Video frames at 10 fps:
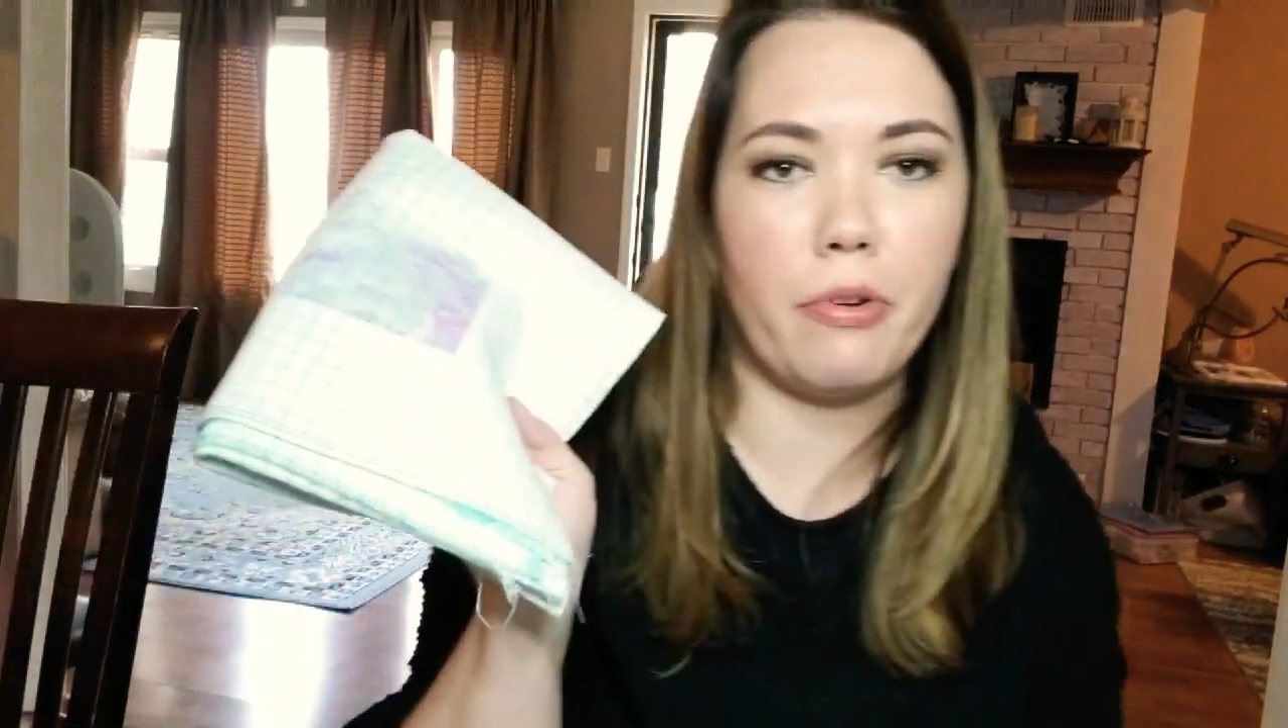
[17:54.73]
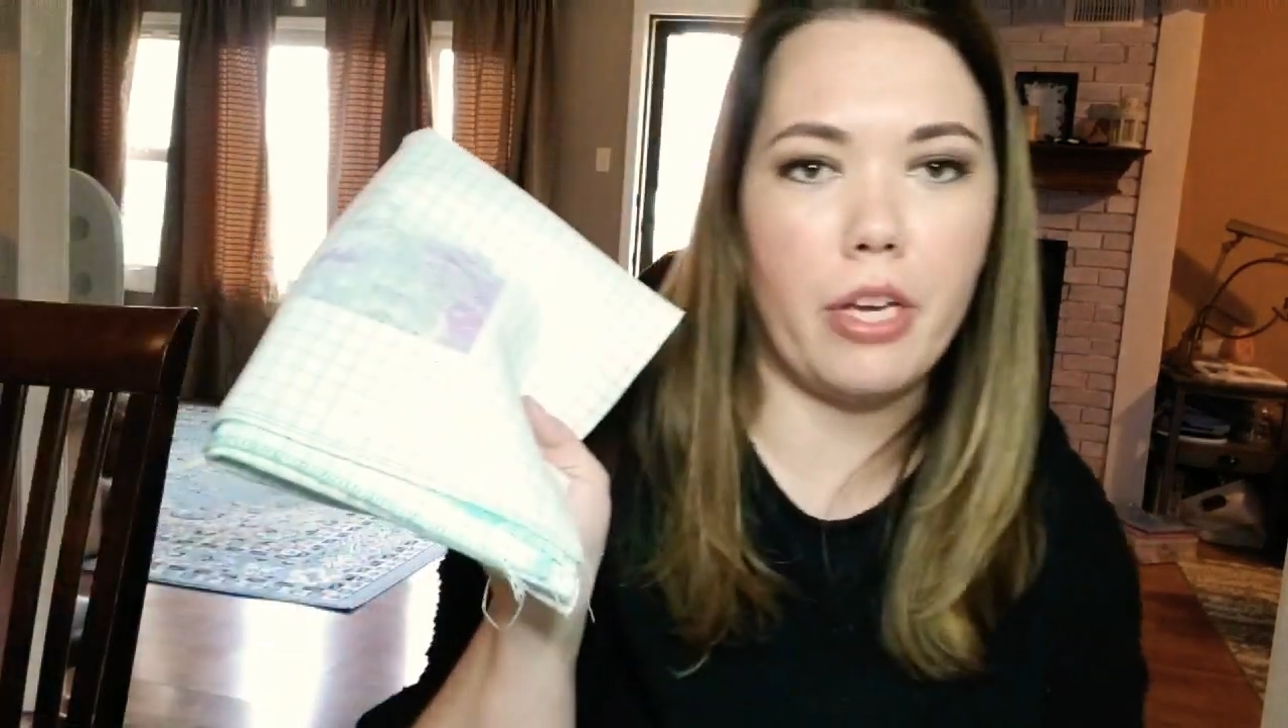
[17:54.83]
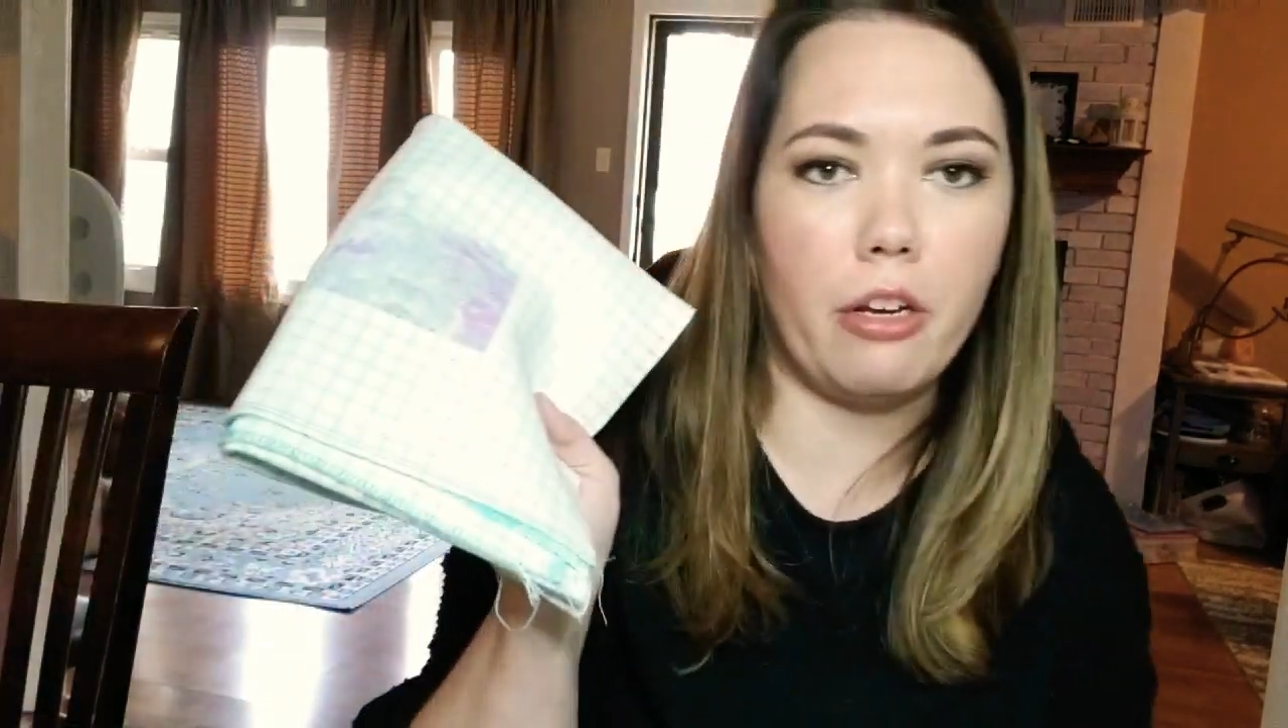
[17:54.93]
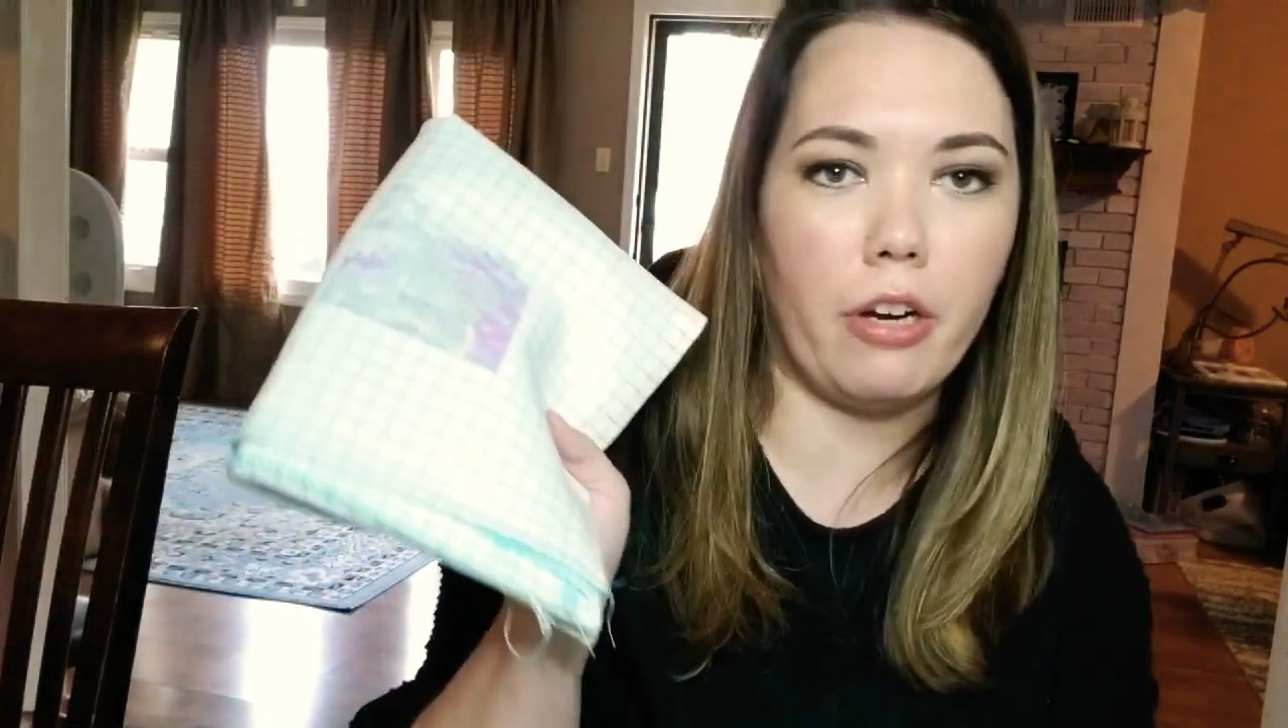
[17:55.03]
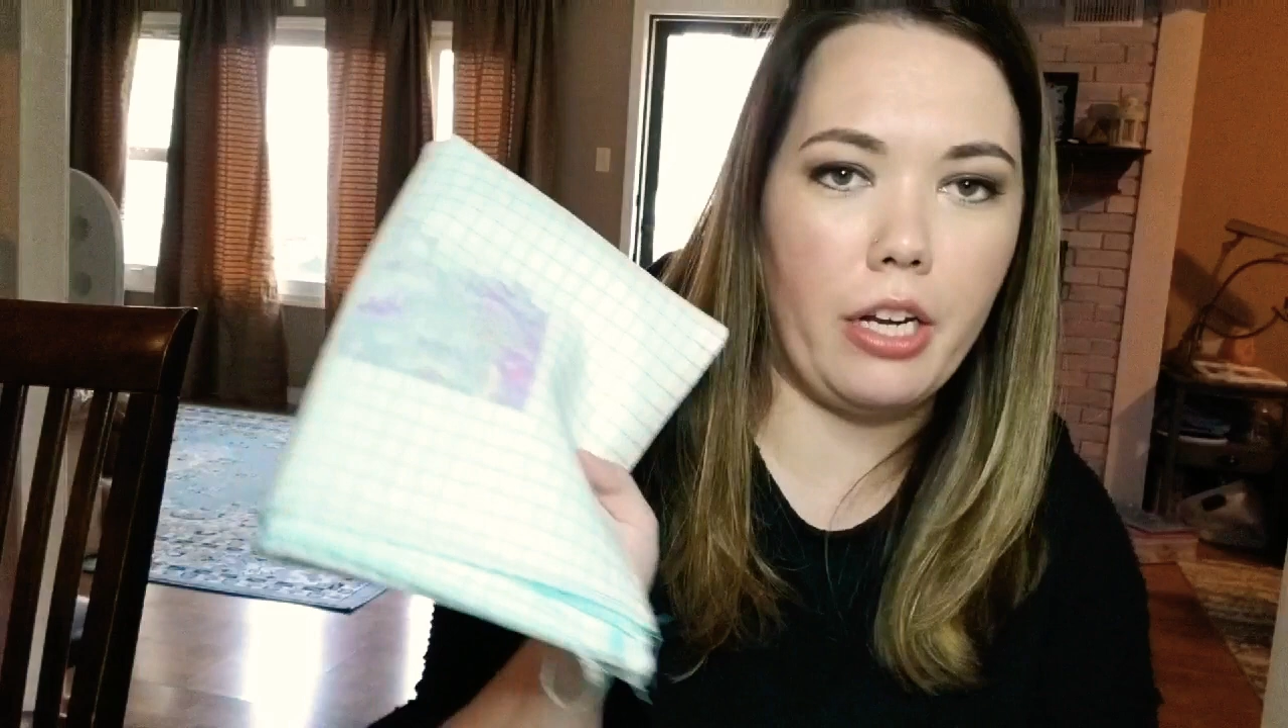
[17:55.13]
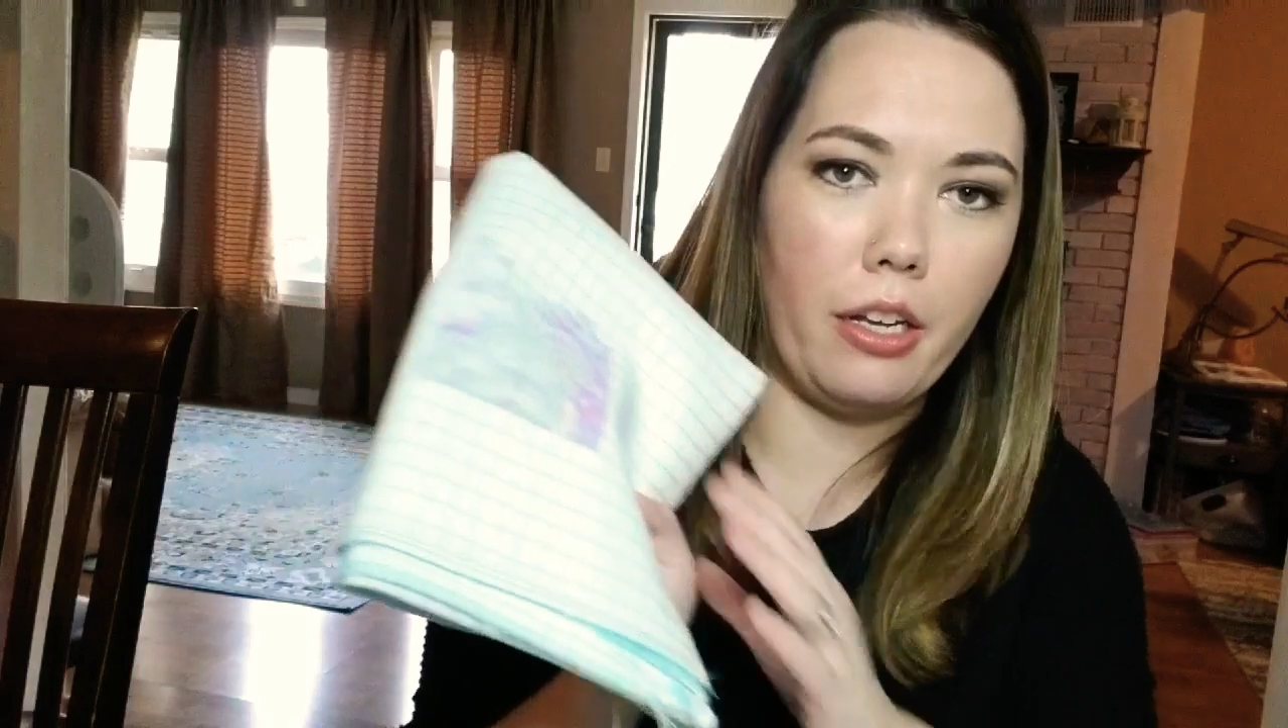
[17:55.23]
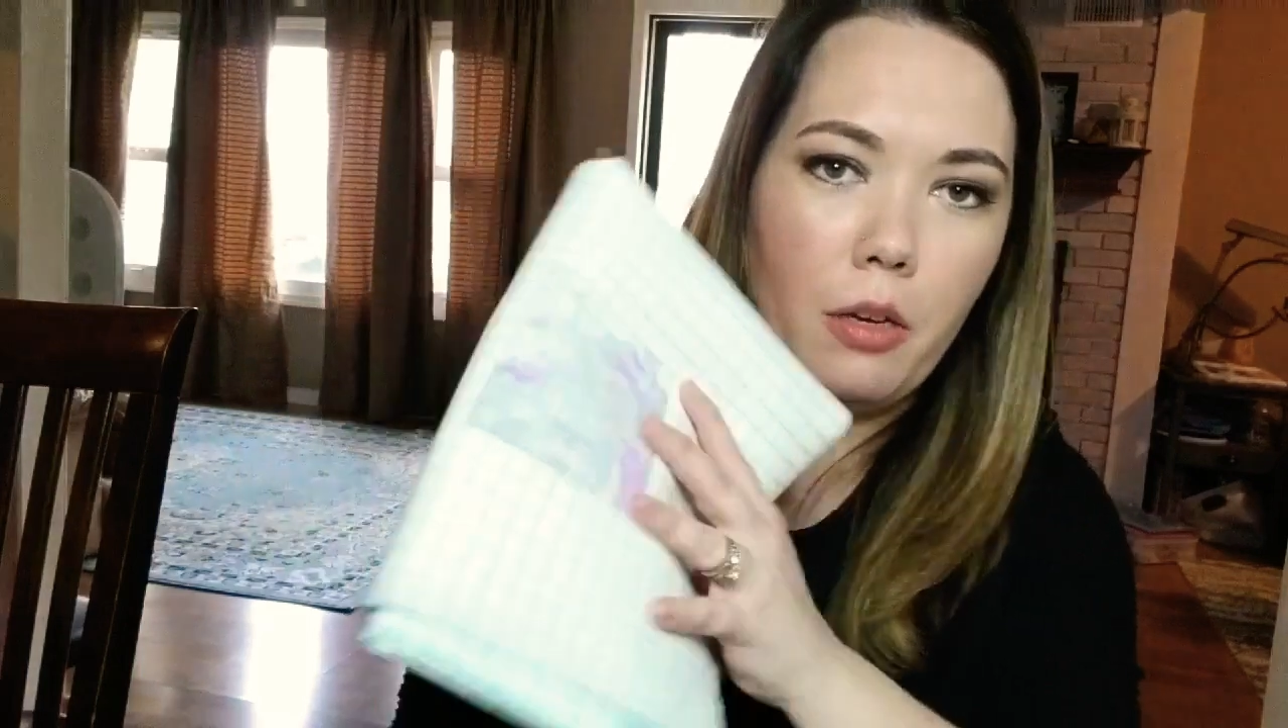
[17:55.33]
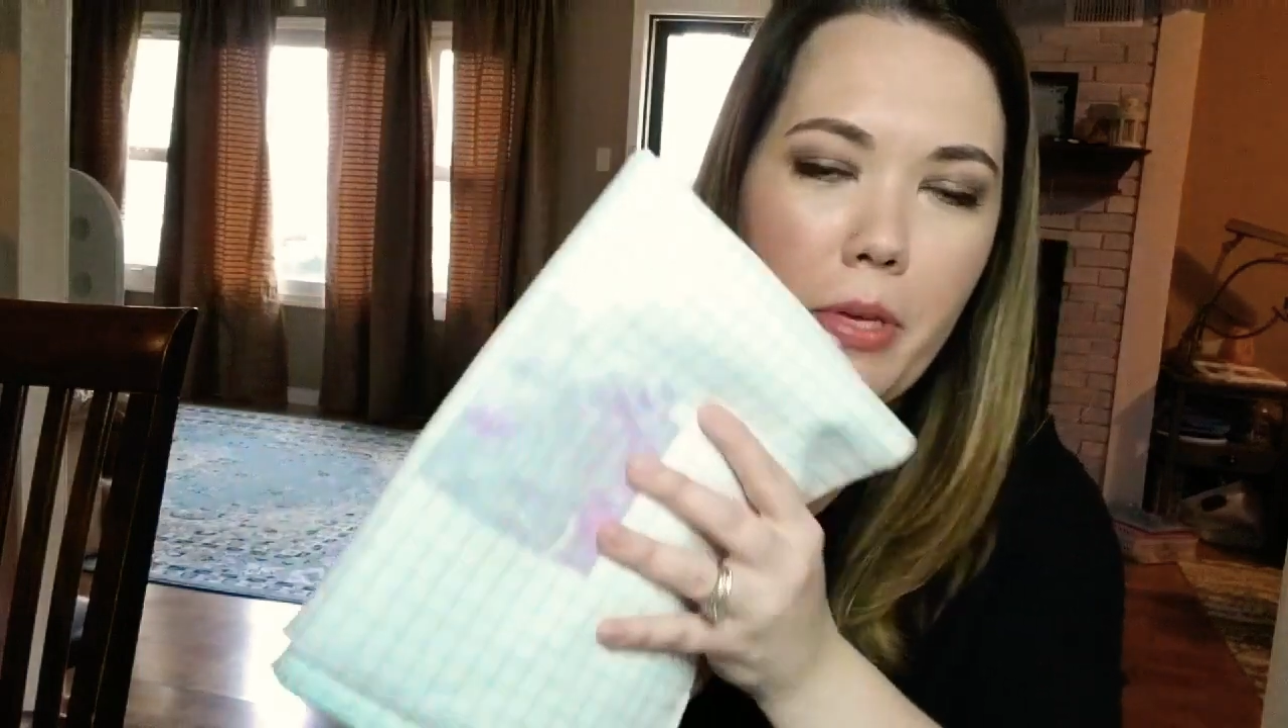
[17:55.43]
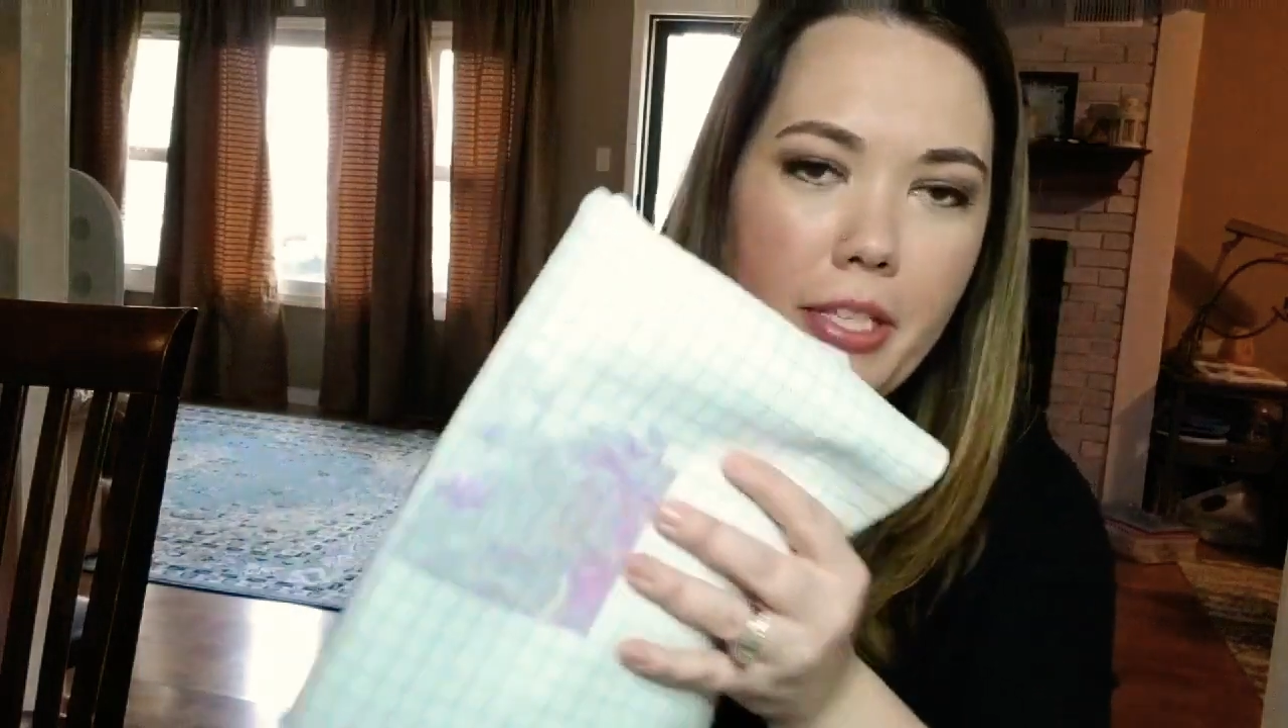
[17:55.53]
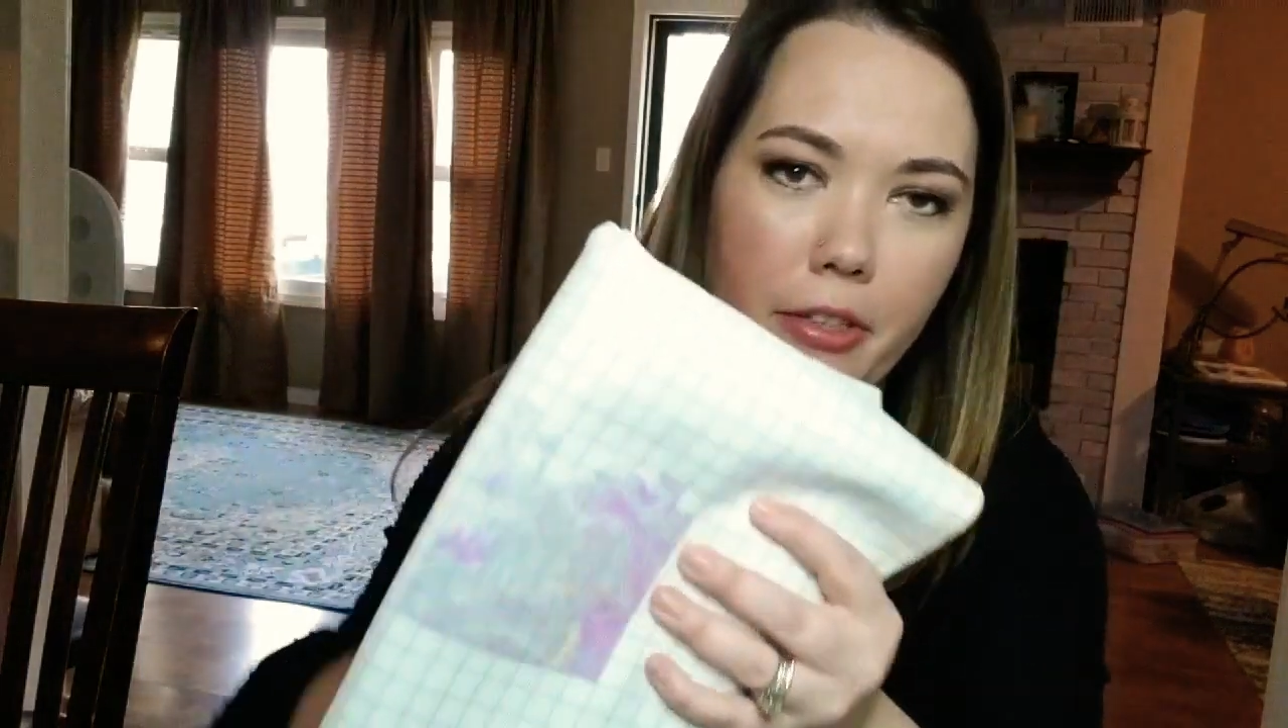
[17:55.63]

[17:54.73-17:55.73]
pre-gridded